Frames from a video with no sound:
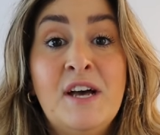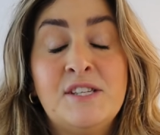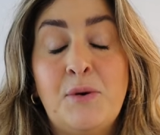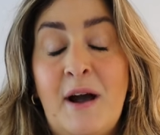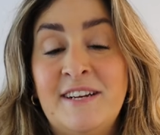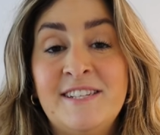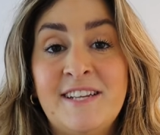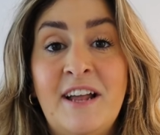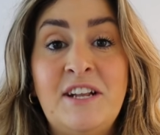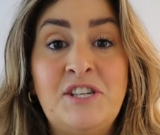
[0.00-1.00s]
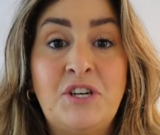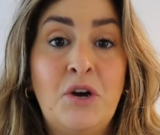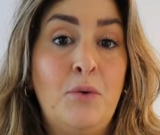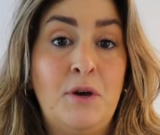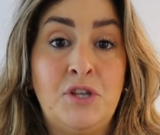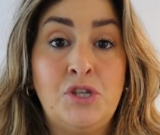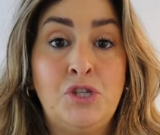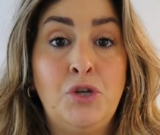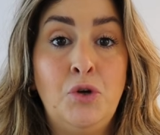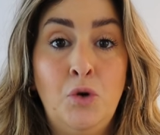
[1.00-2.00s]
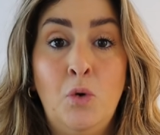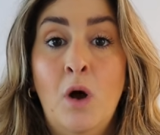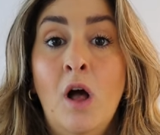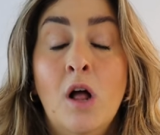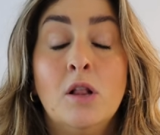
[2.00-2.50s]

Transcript: so I decided to go with two